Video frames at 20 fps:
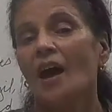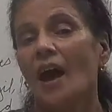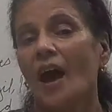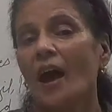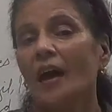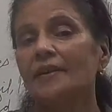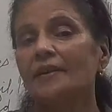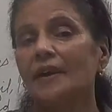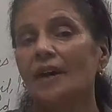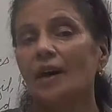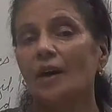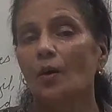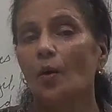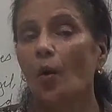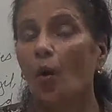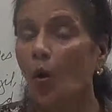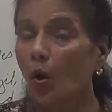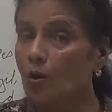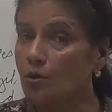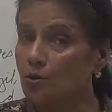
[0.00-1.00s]
and
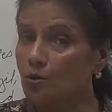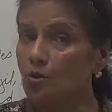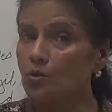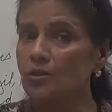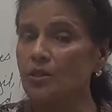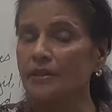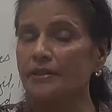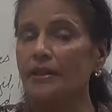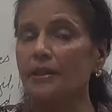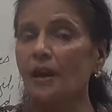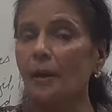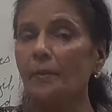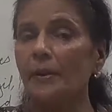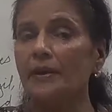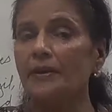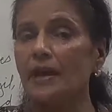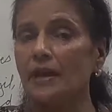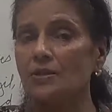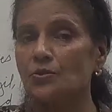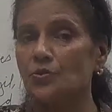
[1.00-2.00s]
also setting up
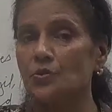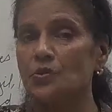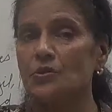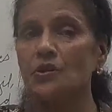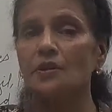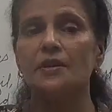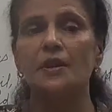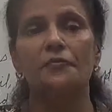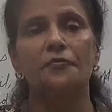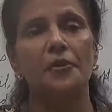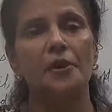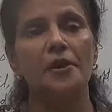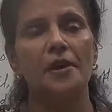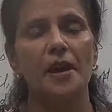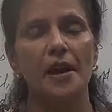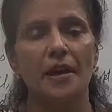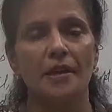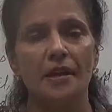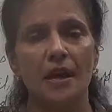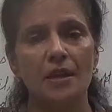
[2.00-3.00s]
industries in different
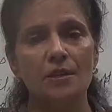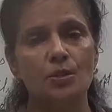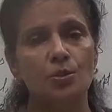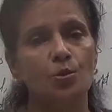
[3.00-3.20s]
areas